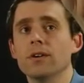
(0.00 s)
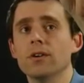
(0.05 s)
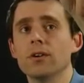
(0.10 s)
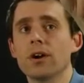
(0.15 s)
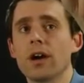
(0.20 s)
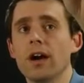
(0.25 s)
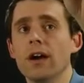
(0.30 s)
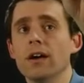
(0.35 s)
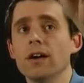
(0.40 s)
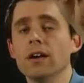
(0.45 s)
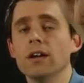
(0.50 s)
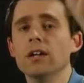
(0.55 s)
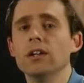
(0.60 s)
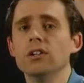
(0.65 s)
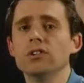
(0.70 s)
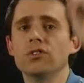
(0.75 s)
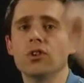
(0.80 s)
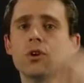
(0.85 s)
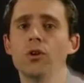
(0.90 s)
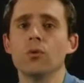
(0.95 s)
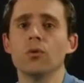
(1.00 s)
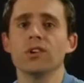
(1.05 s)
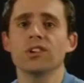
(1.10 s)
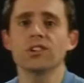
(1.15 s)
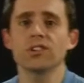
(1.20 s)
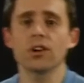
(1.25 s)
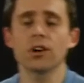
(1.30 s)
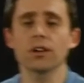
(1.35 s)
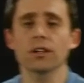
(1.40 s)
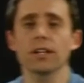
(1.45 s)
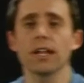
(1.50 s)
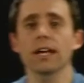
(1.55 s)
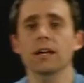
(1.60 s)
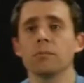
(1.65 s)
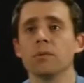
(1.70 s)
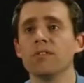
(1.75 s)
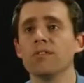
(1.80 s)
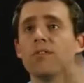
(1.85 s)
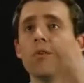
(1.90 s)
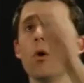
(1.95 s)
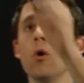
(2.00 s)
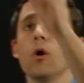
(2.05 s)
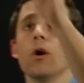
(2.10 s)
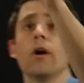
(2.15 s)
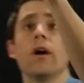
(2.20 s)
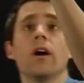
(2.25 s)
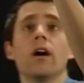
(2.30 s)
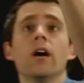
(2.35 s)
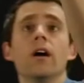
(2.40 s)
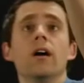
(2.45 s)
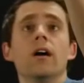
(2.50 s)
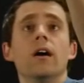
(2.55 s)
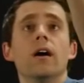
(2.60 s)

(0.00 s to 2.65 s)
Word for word: OK, so we start like before.